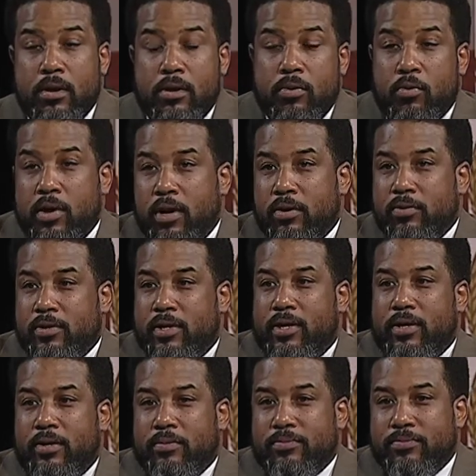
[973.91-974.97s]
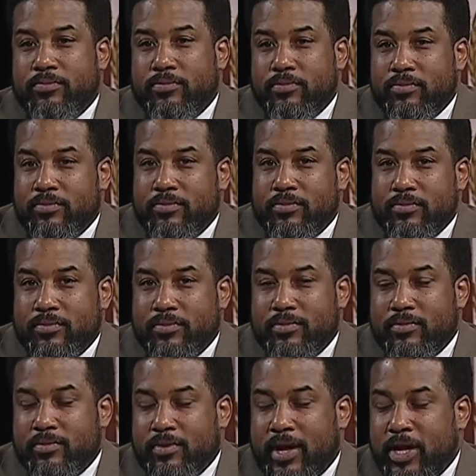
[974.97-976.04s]
Well,
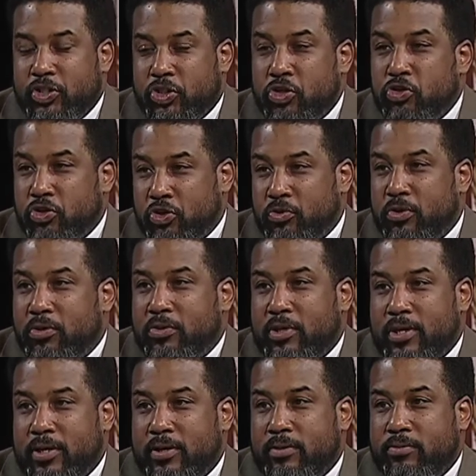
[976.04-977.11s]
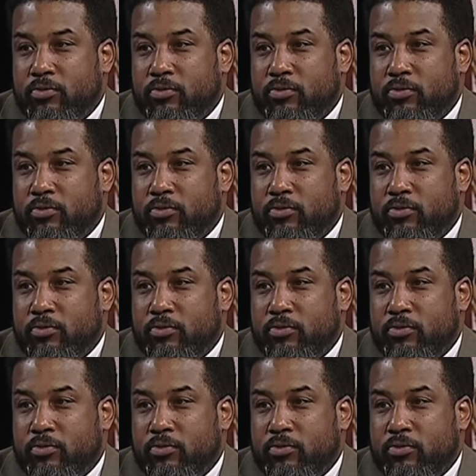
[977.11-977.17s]
as usual,